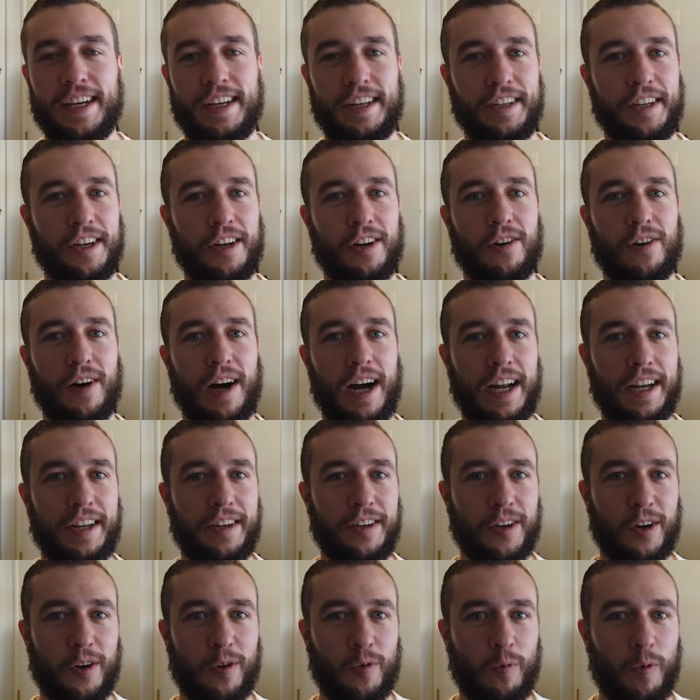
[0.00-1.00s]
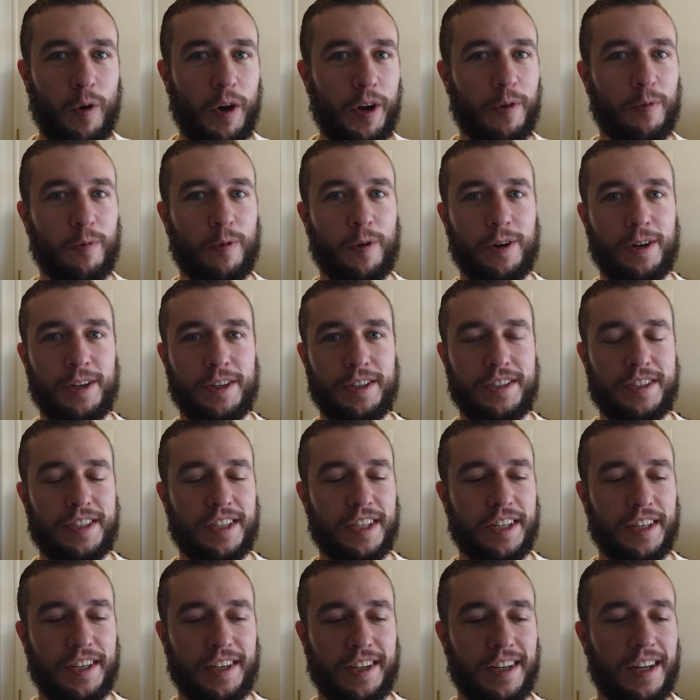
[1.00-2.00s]
You know, I didn't know what it was,
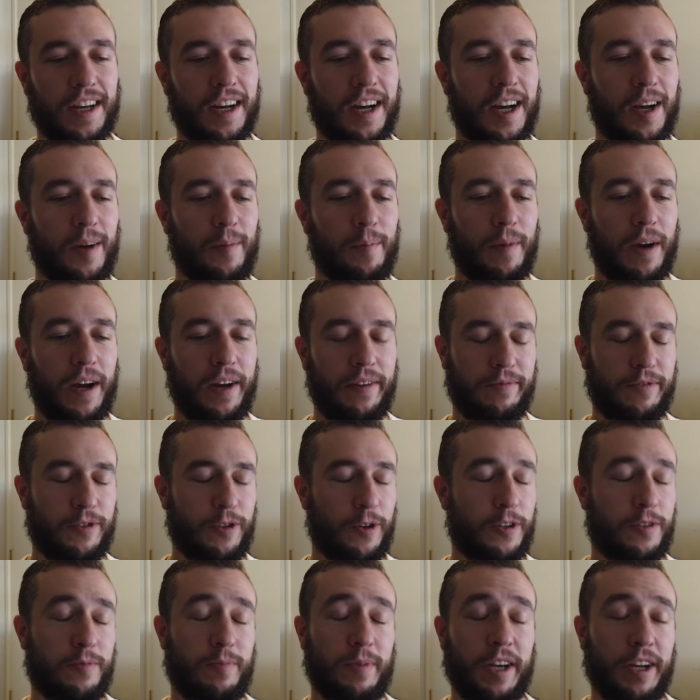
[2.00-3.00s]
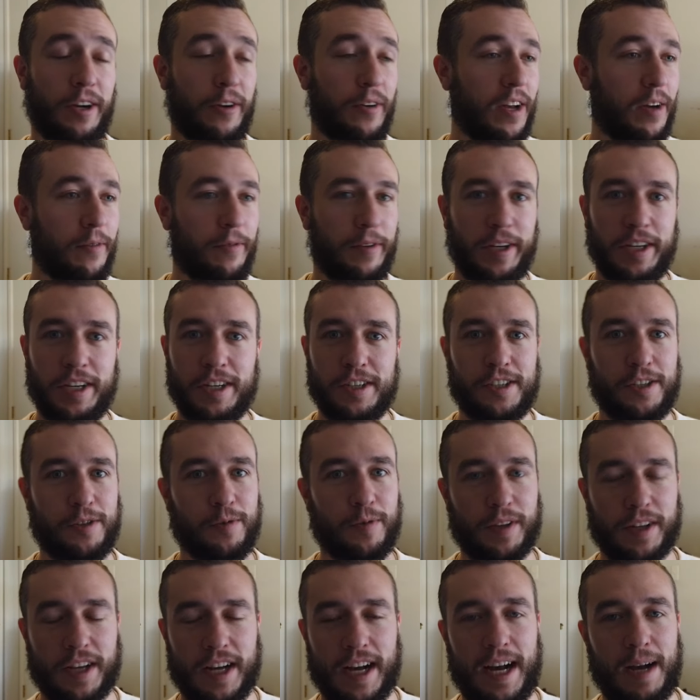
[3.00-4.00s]
and trust me, I don't have any issue
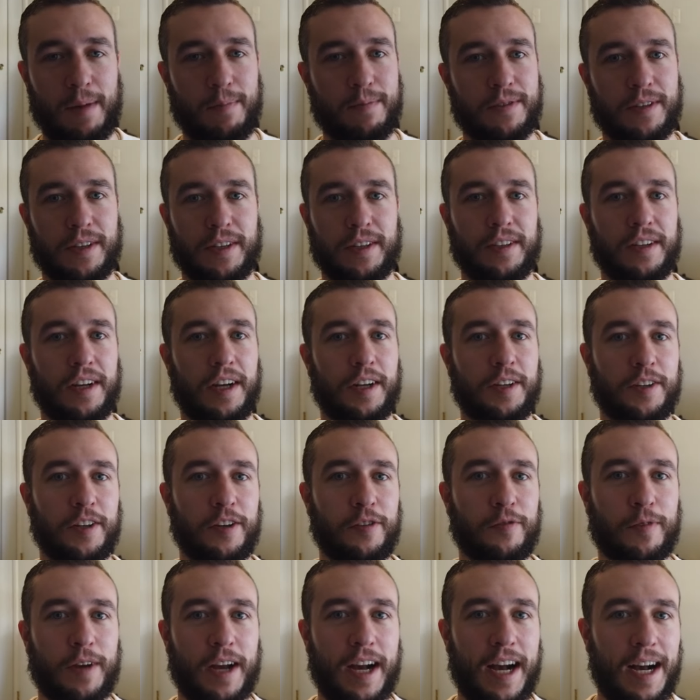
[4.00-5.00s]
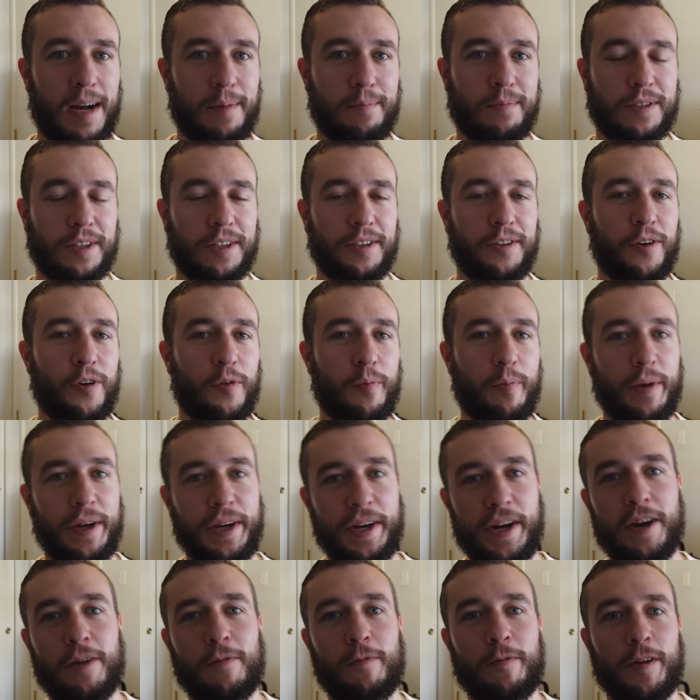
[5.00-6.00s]
with cops. I love cops. I know
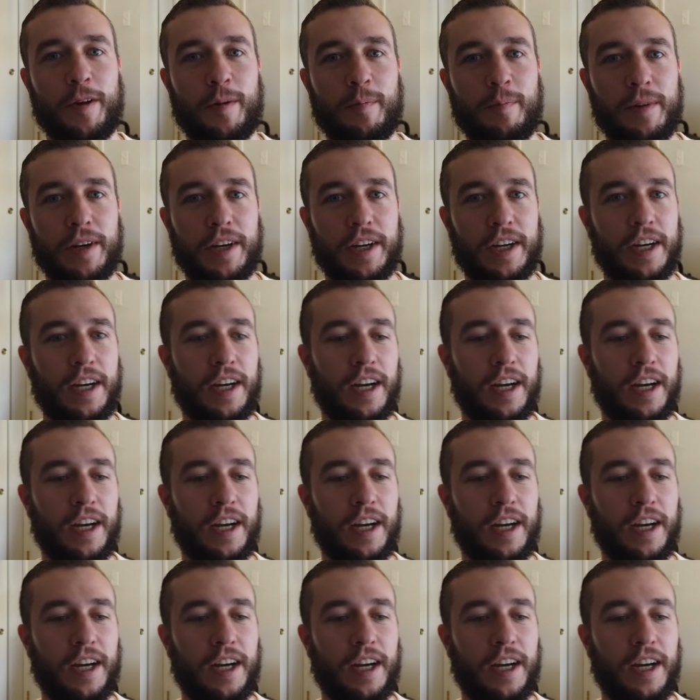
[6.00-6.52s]
many of them.